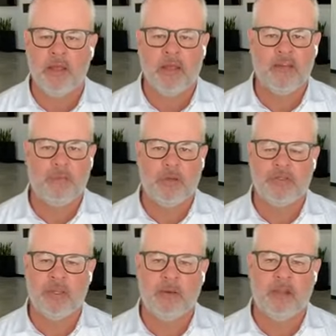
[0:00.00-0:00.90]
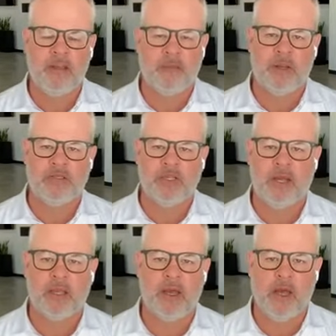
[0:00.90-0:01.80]

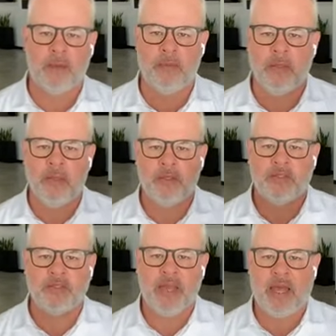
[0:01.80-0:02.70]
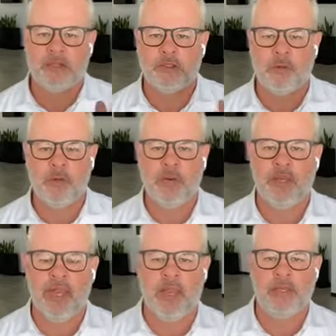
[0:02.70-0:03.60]

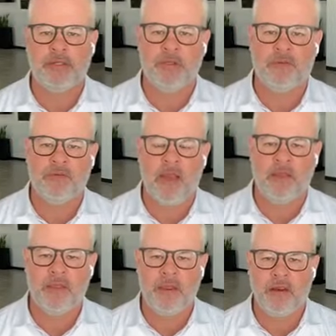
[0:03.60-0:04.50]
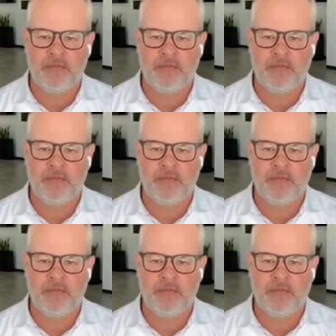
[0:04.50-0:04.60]
lifepointsa.com/21days, you'll find it there.